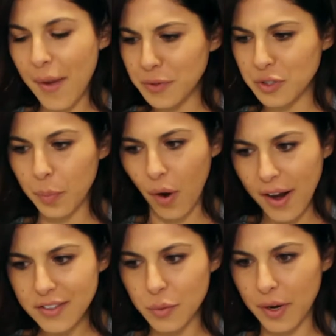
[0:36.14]
was
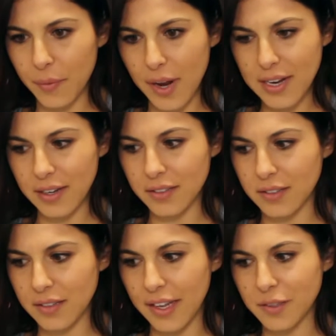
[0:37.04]
surprised when I read it
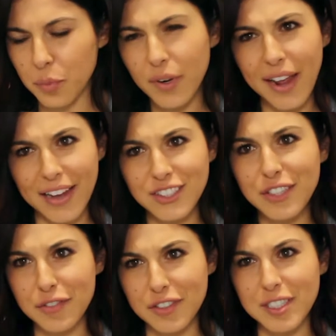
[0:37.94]
because it's pretty
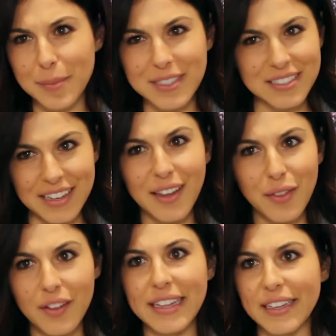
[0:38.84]
edgy for CBC. I
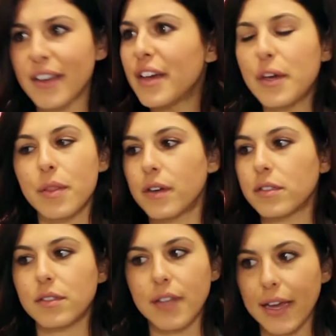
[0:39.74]
thought, like, there's
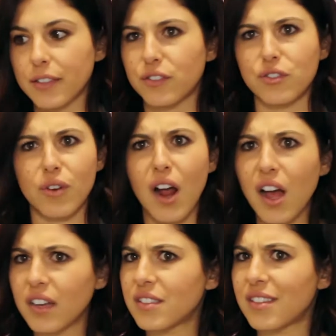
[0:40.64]
sex,
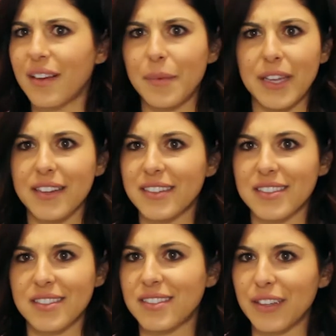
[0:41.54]
drugs. I mean,
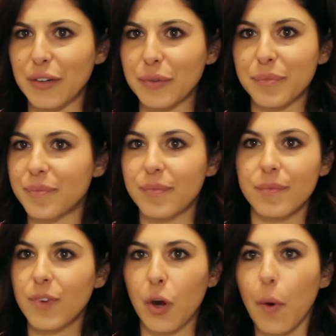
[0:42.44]
there's,
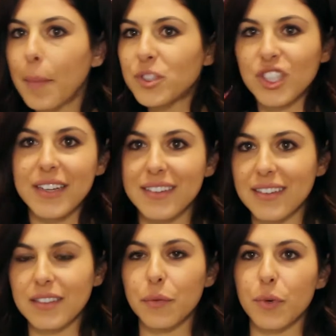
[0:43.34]
corruption.
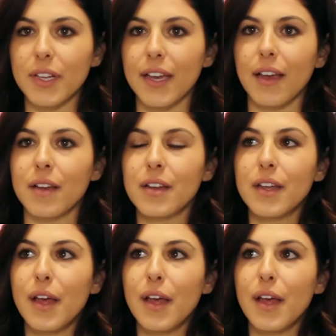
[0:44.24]
It really